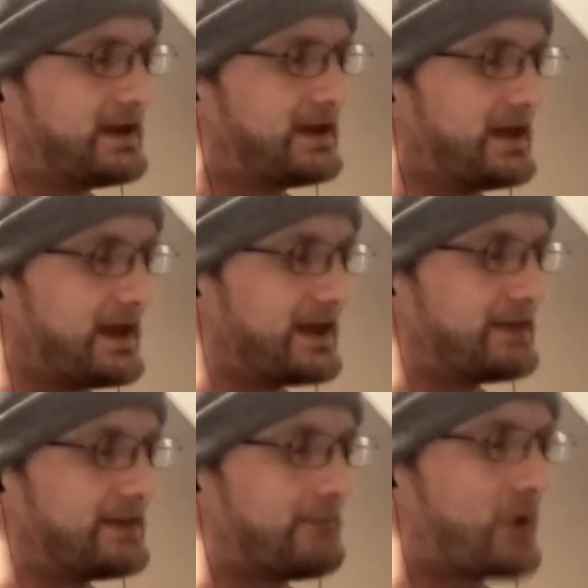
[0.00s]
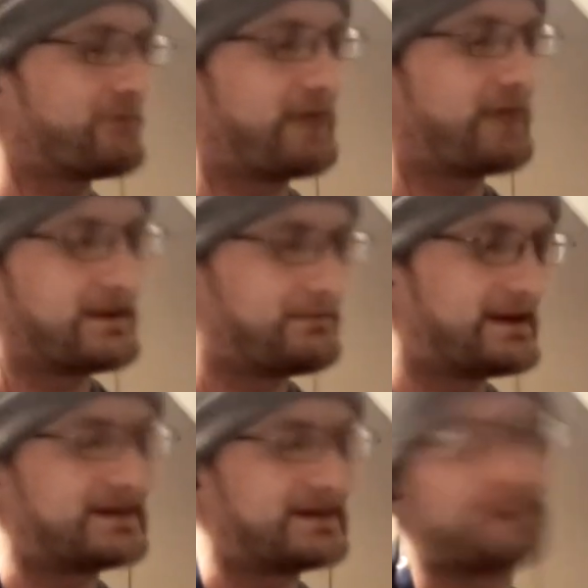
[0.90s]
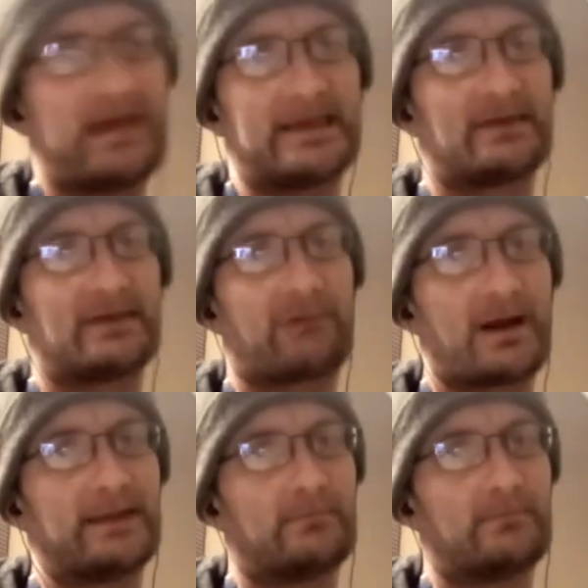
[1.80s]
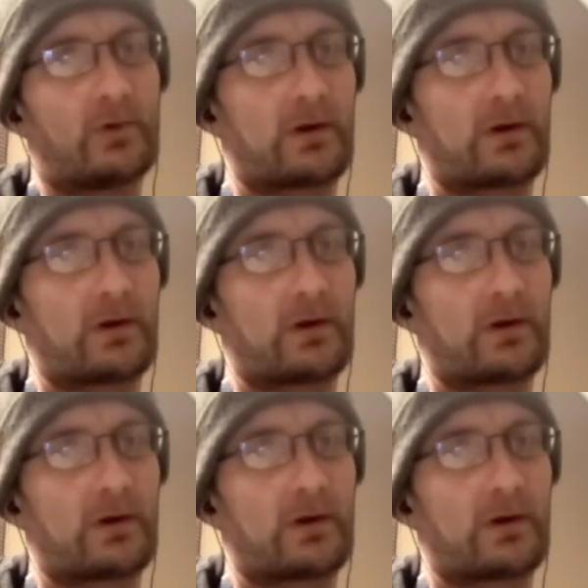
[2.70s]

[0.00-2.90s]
and it motivated me to get back into writing more.